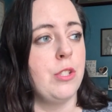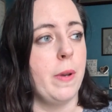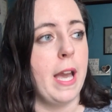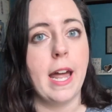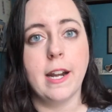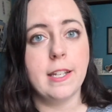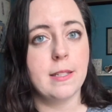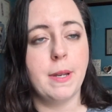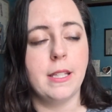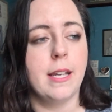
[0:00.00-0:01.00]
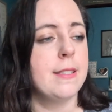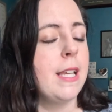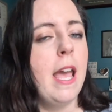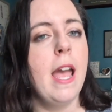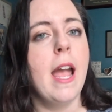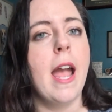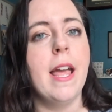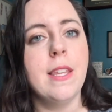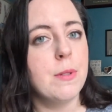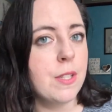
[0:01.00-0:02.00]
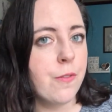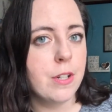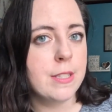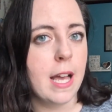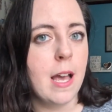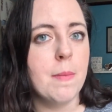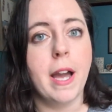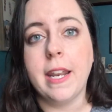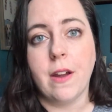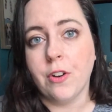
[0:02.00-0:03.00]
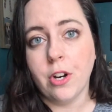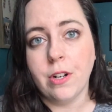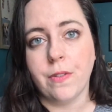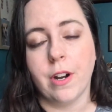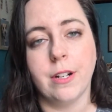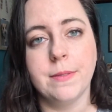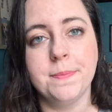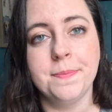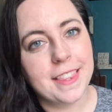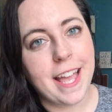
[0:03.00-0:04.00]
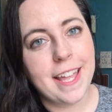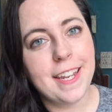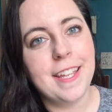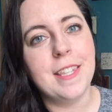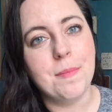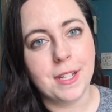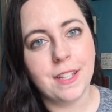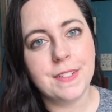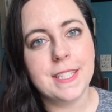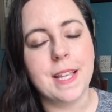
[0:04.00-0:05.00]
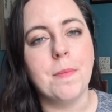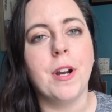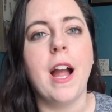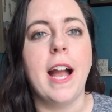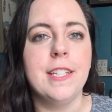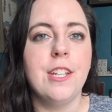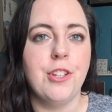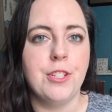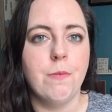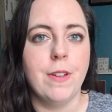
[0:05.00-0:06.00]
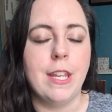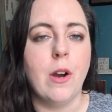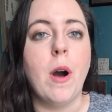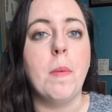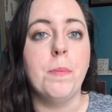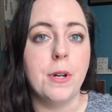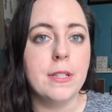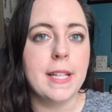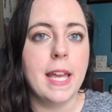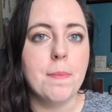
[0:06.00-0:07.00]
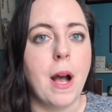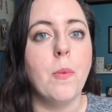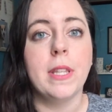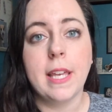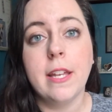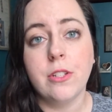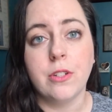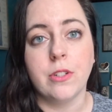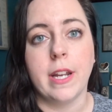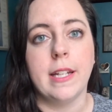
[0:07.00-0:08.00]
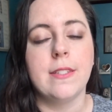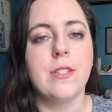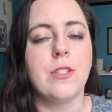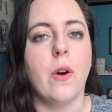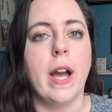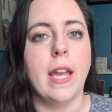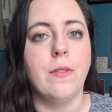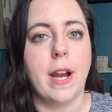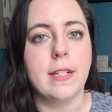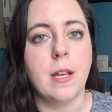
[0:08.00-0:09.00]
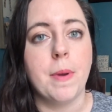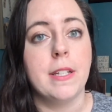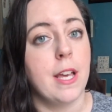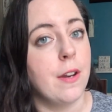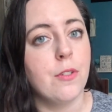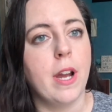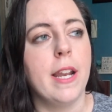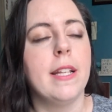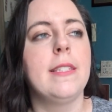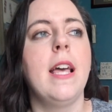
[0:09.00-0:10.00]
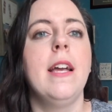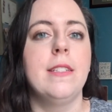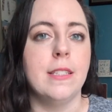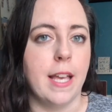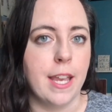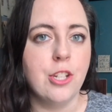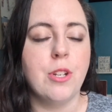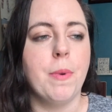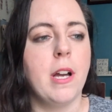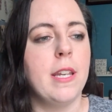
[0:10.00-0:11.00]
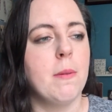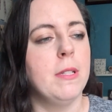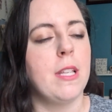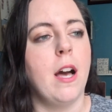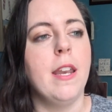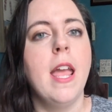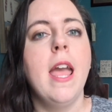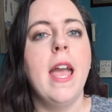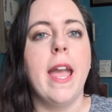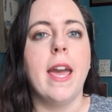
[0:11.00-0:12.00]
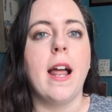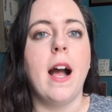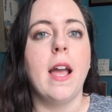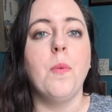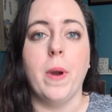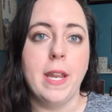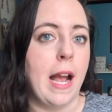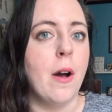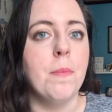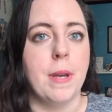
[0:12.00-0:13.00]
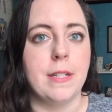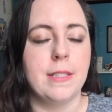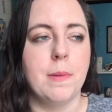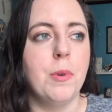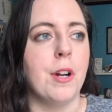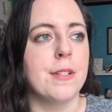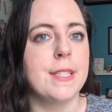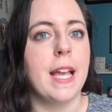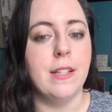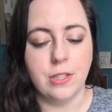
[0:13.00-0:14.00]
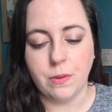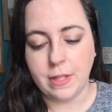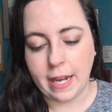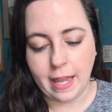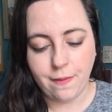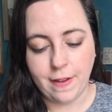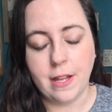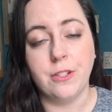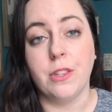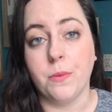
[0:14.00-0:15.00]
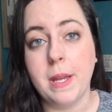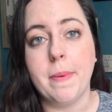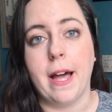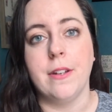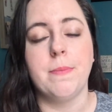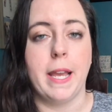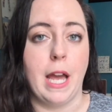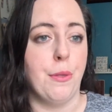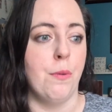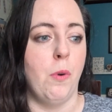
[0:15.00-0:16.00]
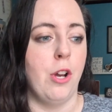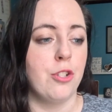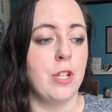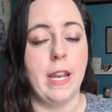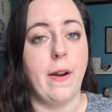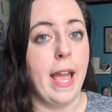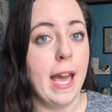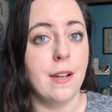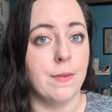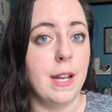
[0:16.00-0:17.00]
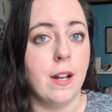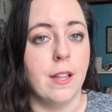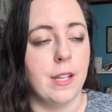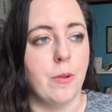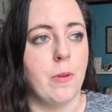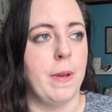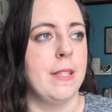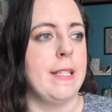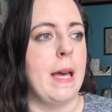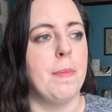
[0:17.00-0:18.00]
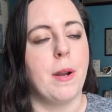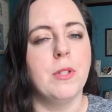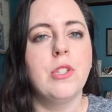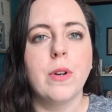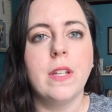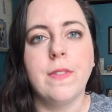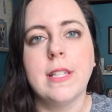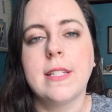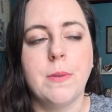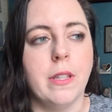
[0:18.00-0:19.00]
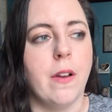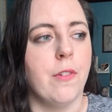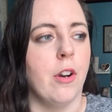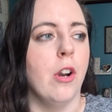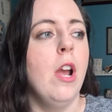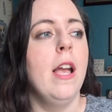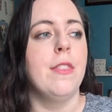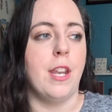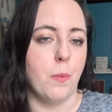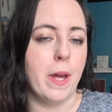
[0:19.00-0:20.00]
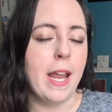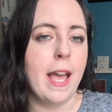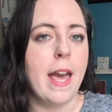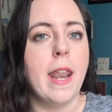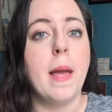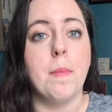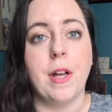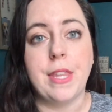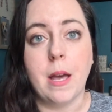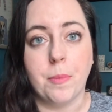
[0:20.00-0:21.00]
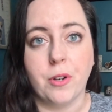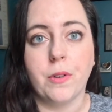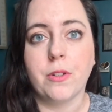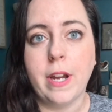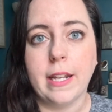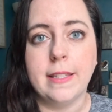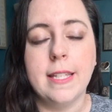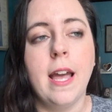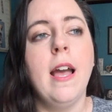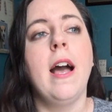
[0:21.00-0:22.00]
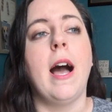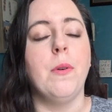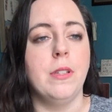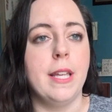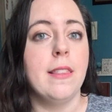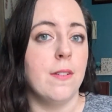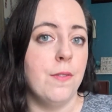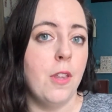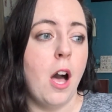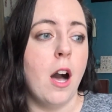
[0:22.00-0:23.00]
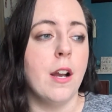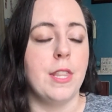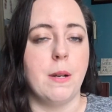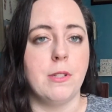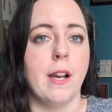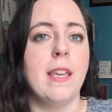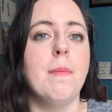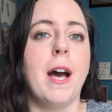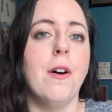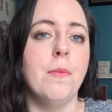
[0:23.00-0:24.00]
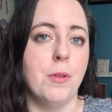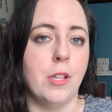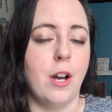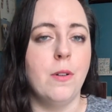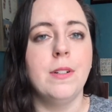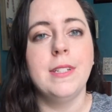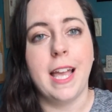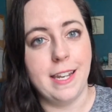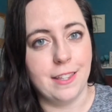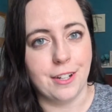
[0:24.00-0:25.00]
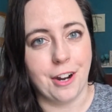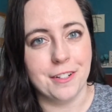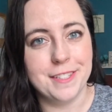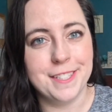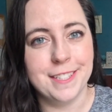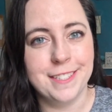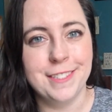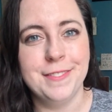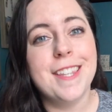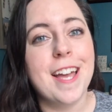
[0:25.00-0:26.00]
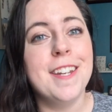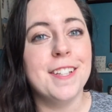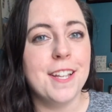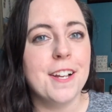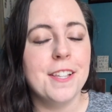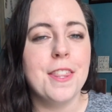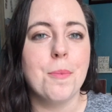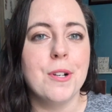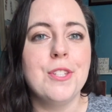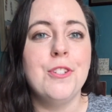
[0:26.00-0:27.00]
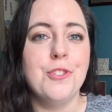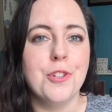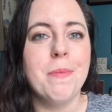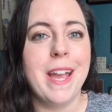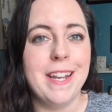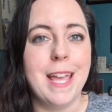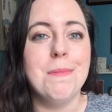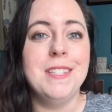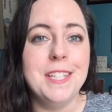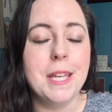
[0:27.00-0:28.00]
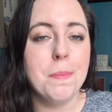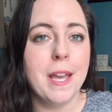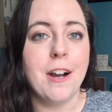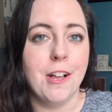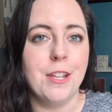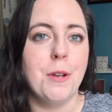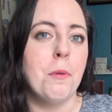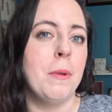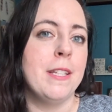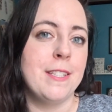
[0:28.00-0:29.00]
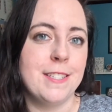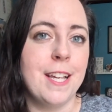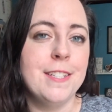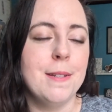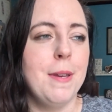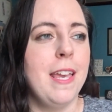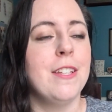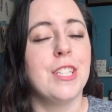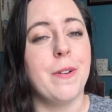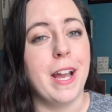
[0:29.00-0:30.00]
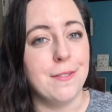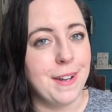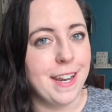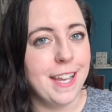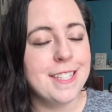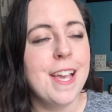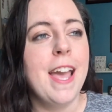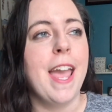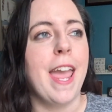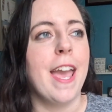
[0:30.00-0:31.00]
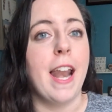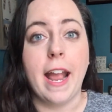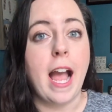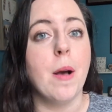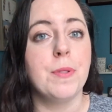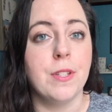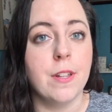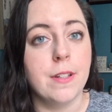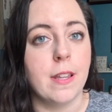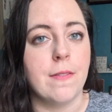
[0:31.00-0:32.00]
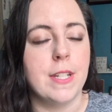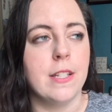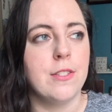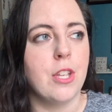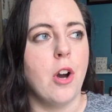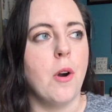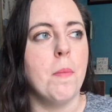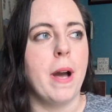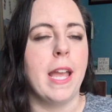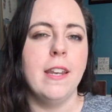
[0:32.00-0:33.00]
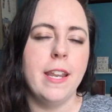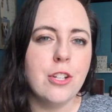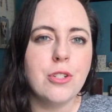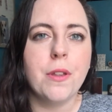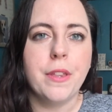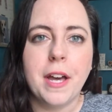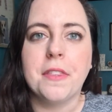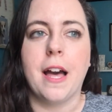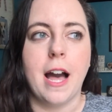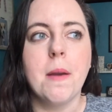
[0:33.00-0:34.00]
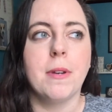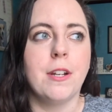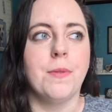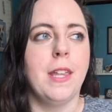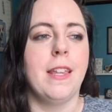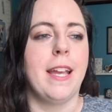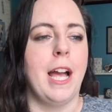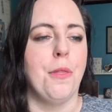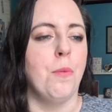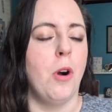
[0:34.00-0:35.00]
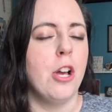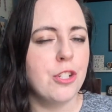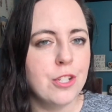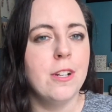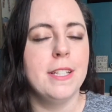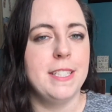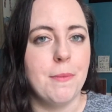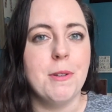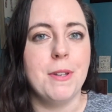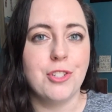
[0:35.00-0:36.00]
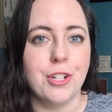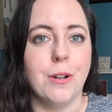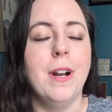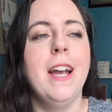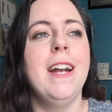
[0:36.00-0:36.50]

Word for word: So I added it to my list and that was the first time I'd ever heard of her. Then in the middle of December, I did a YouTube video on books I had bought with Kindle credits. So I had racked up a ton of credits, delaying shipping on Amazon, and I went out and picked some books. And so then I found The Rebound by Catherine Walsh. Now I hadn't read Holiday Romance yet, but I was so convinced I would love her that I went ahead and bought that book with credits. I will link the vlog that I'm talking about below and in the cards. Then, luckily, the person who drew my name did pick Holiday Romance to send to me, so I read it and I absolutely loved it. So, my initial thought that I'm gonna really like Catherine Walsh seemed to be true.